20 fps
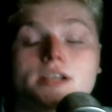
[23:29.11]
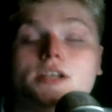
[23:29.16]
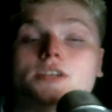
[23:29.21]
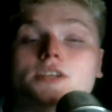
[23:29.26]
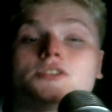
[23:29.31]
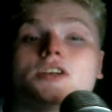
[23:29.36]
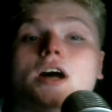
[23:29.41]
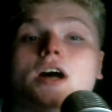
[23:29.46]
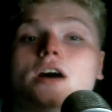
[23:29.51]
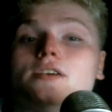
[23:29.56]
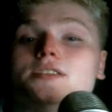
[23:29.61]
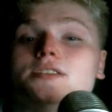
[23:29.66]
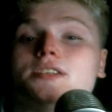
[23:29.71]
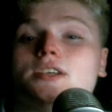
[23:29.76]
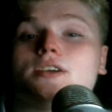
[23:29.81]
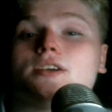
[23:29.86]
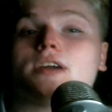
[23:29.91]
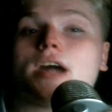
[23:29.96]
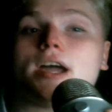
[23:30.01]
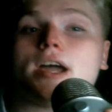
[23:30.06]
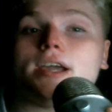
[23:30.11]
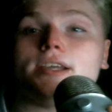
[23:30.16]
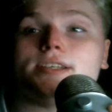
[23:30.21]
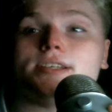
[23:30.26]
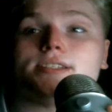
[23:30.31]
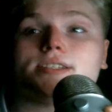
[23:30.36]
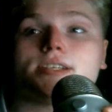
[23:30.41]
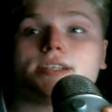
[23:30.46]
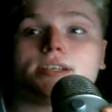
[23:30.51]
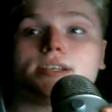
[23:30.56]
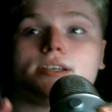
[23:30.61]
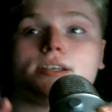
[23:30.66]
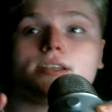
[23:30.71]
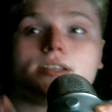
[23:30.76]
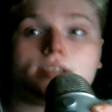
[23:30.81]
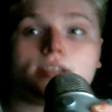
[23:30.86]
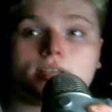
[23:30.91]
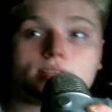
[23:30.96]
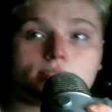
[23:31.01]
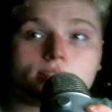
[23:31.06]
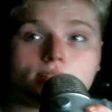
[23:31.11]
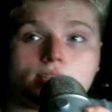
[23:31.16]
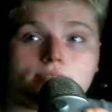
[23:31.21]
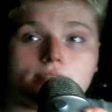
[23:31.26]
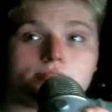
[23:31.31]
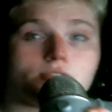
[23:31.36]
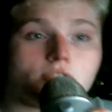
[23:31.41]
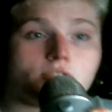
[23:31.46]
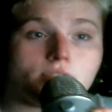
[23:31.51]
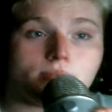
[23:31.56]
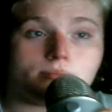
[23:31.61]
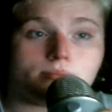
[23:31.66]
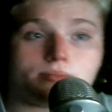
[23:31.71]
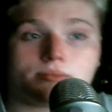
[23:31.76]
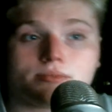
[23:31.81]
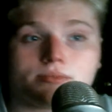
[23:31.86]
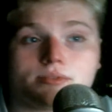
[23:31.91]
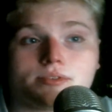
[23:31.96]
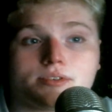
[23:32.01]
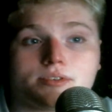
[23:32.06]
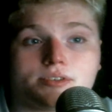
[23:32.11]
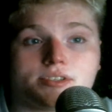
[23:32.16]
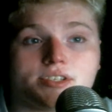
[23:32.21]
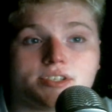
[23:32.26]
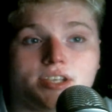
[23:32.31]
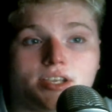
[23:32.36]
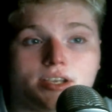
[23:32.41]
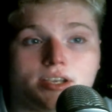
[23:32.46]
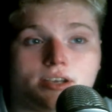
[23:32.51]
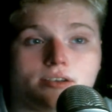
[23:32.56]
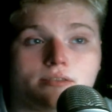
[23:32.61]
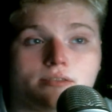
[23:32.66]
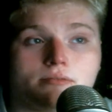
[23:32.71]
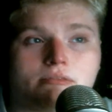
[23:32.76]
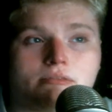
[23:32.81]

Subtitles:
So I'll see you guys in the next live stream. See ya.